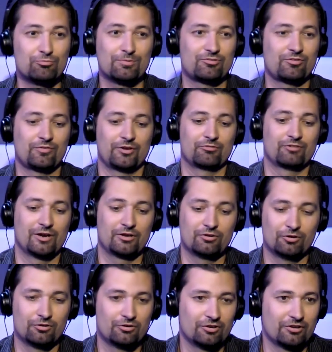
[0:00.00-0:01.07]
specific greg
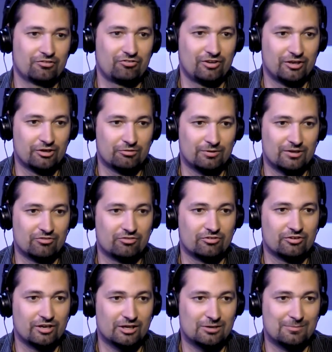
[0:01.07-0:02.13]
Koukl a stand to mm-hmm.
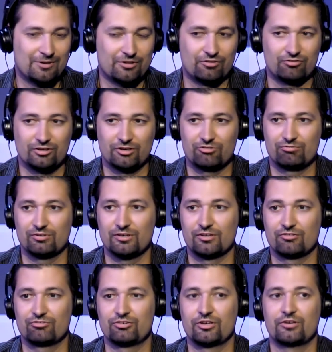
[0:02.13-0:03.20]
talked about this on his
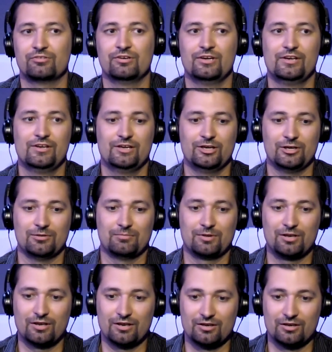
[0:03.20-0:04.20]
radio show um, he,